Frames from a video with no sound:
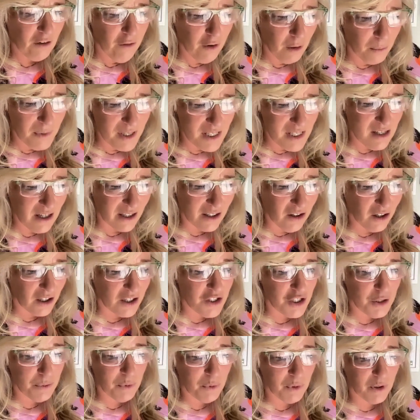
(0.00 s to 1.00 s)
from a
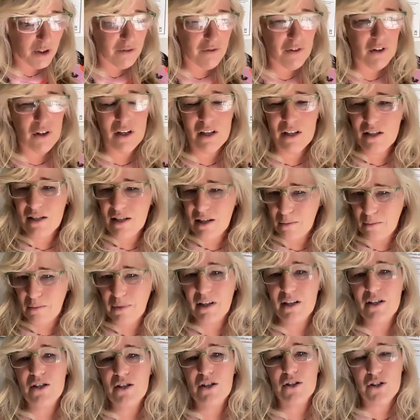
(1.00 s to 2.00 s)
psychology point of view is
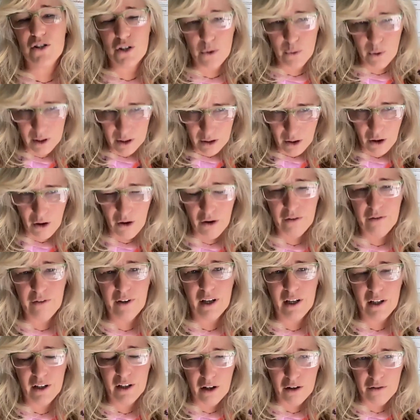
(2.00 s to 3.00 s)
simply to do it
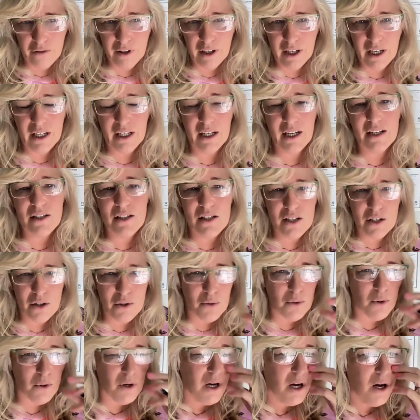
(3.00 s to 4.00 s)
over and over again
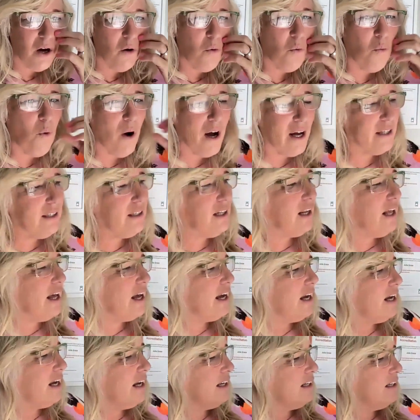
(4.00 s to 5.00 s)
until one
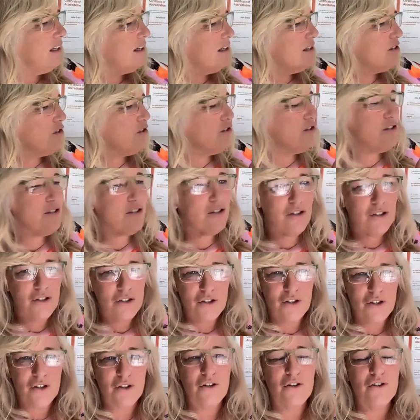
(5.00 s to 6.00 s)
lane turns into
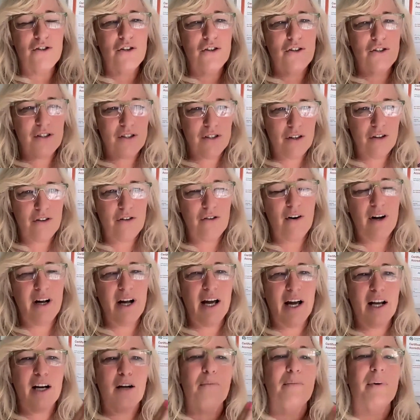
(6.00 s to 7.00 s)
two, turns into
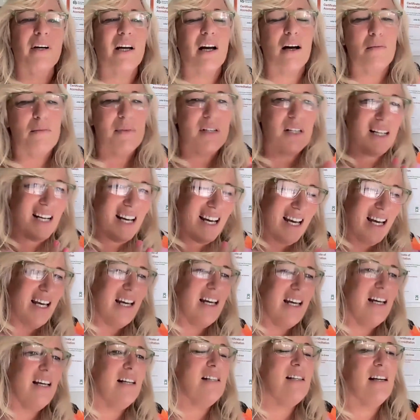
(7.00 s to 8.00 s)
three, and it becomes an
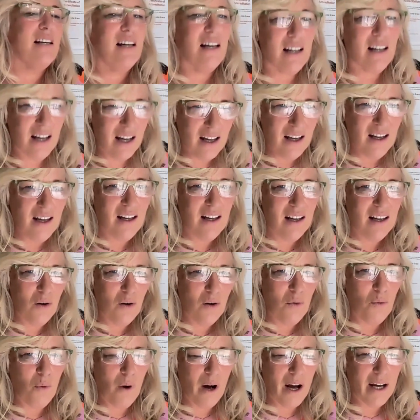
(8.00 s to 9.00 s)
easy
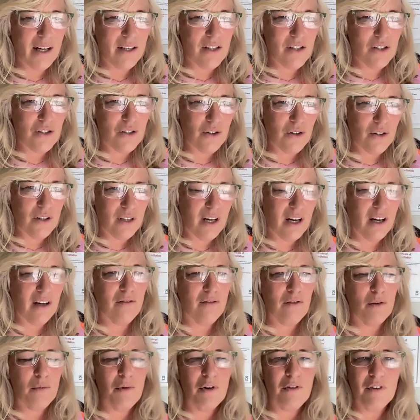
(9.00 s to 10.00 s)
way to do
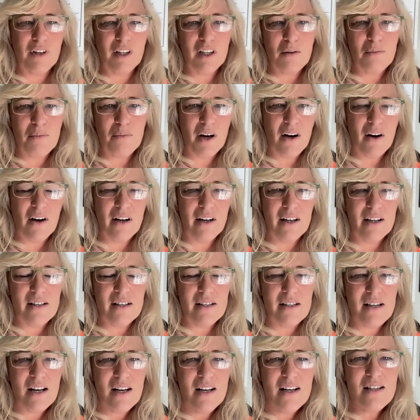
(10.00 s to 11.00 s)
that, removing the
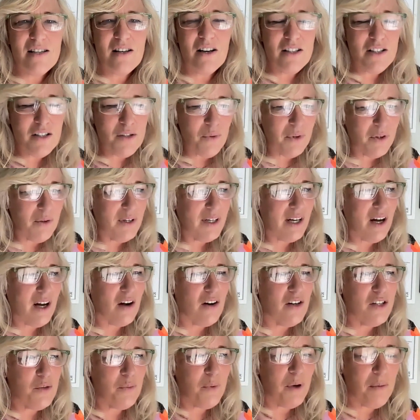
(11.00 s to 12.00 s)
barriers. So I just want to
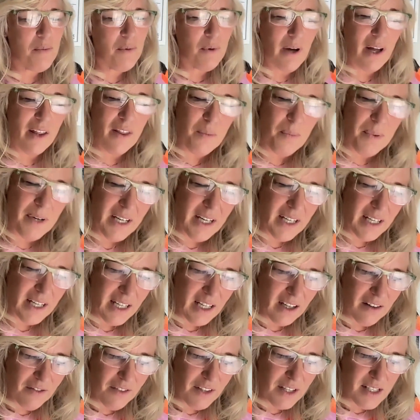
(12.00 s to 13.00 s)
encourage people at the
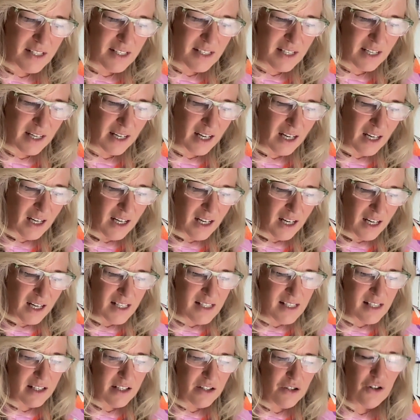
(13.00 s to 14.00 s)
beginning of this year,
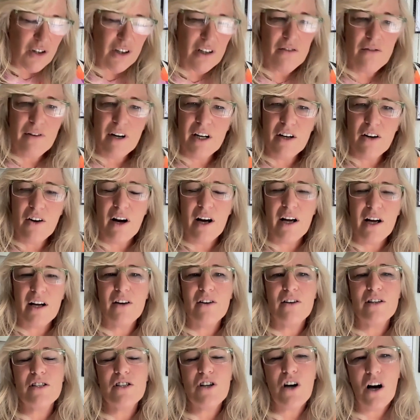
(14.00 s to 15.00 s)
instead of trying to recreate
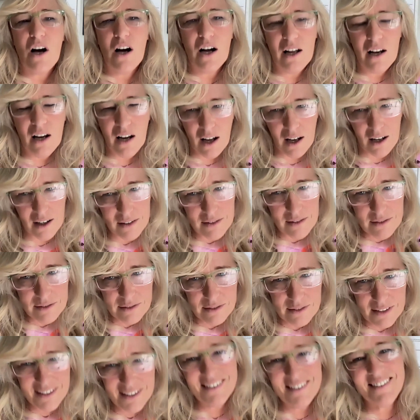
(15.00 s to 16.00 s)
your entire
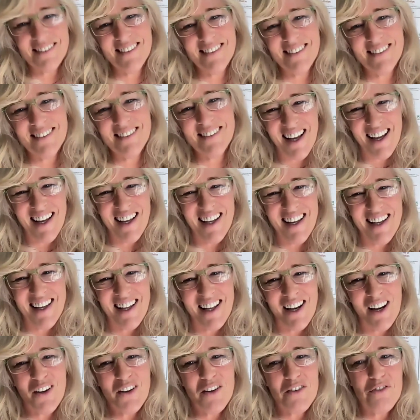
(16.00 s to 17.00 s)
life,
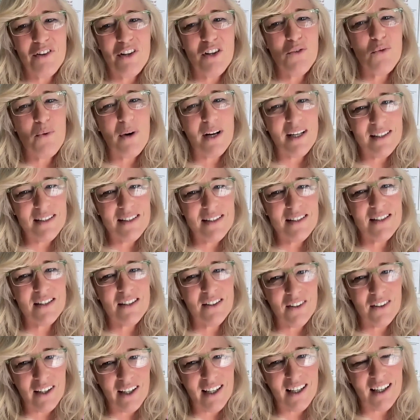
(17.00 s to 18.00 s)
look for the 1
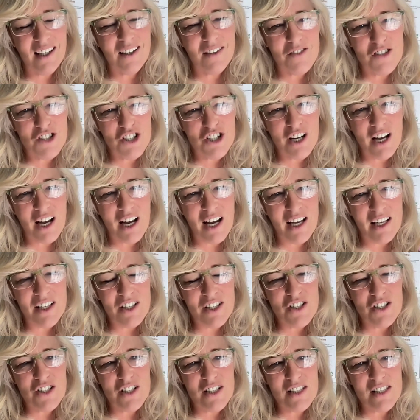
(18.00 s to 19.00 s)
degree of
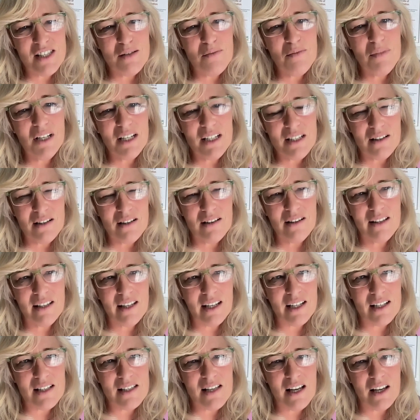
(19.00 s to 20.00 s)
change, just some little
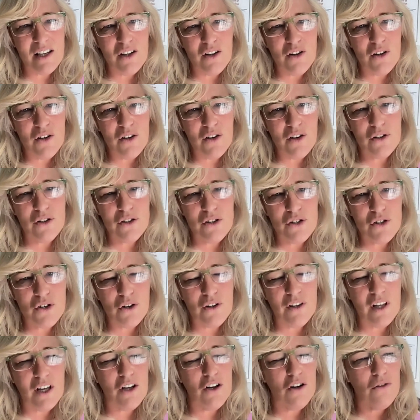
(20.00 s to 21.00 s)
things that you could
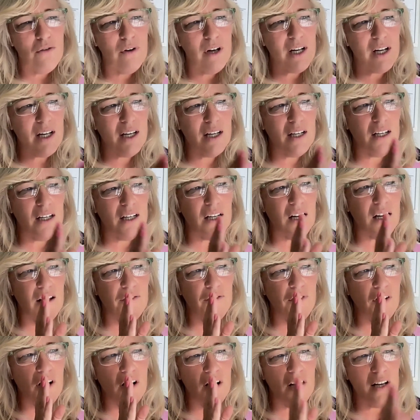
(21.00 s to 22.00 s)
do that you reckon,
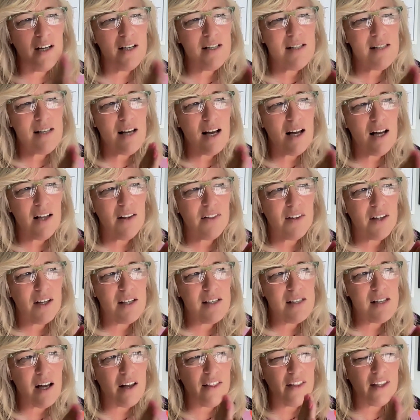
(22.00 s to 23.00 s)
if I start
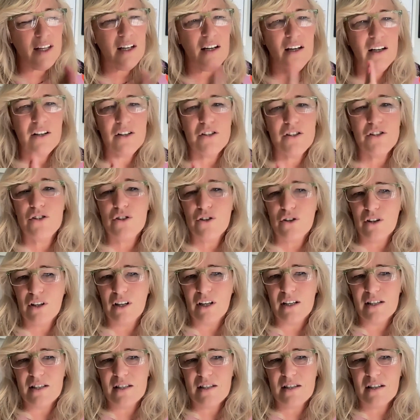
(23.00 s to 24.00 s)
this, I think I could do
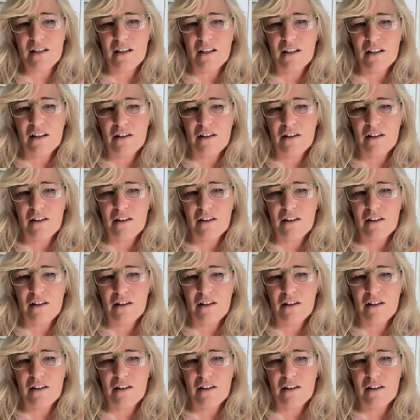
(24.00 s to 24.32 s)
this